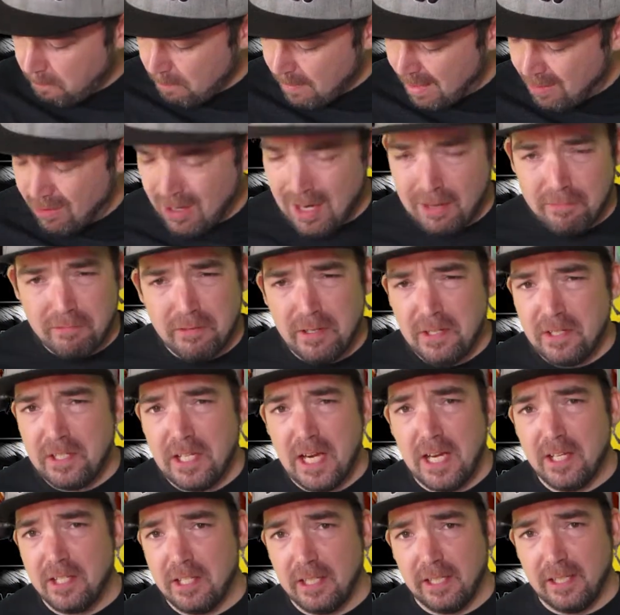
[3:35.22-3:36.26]
Right,
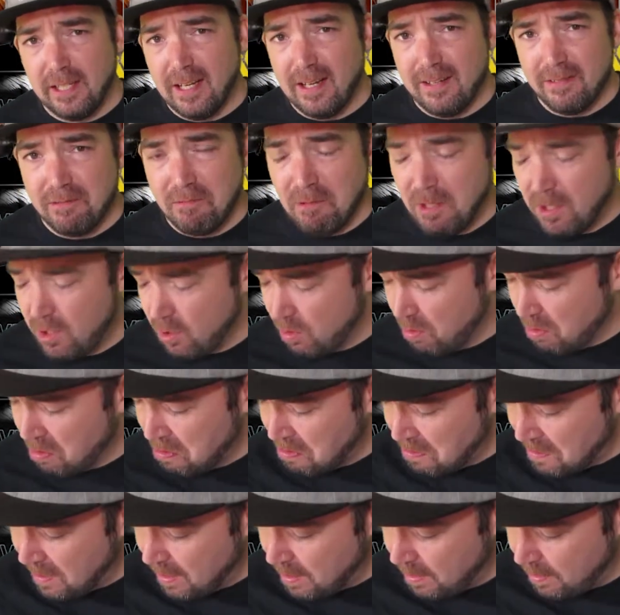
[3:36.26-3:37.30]
fantastic, guys. It's a
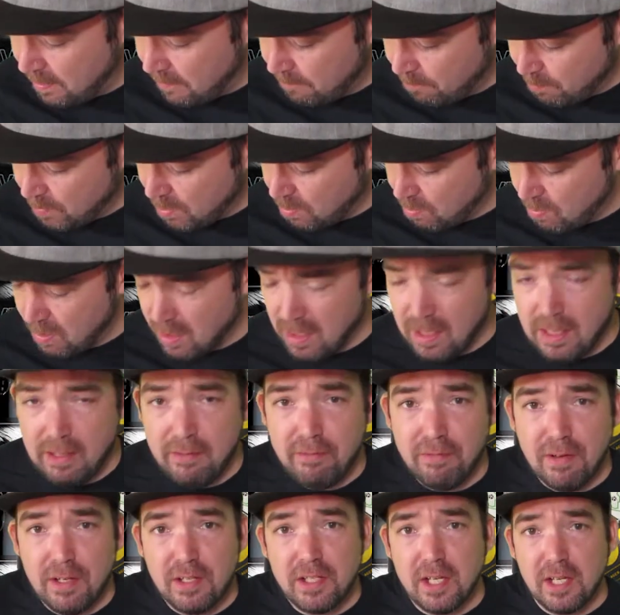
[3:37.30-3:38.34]
really
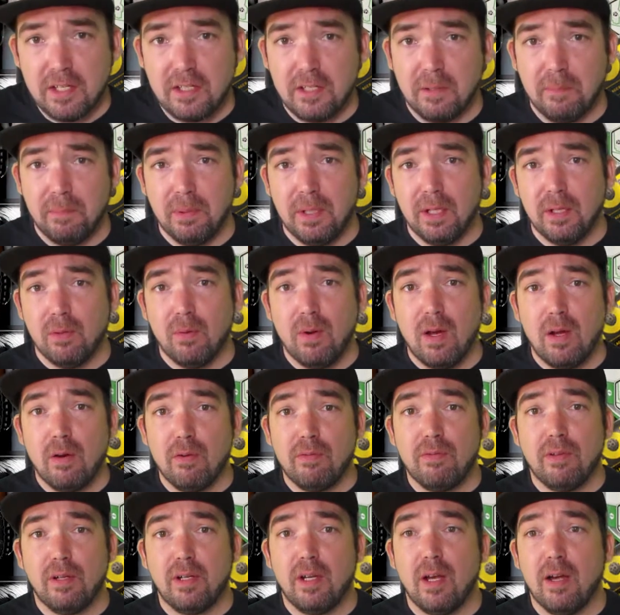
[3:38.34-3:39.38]
fantastic beer right
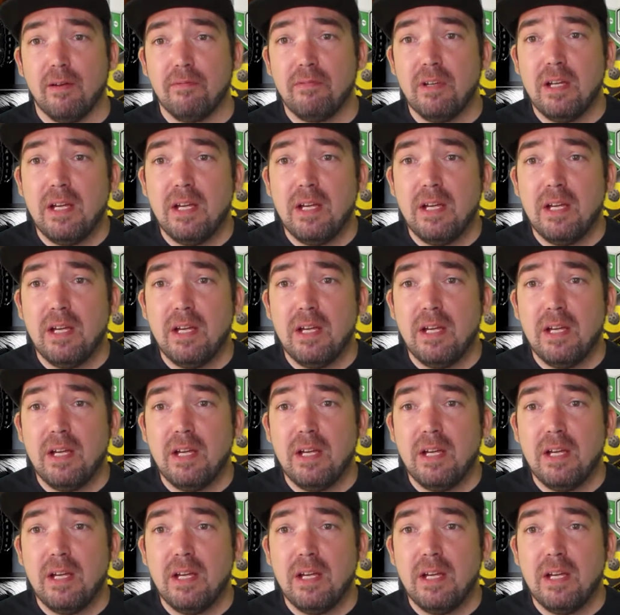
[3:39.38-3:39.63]
off the cuff.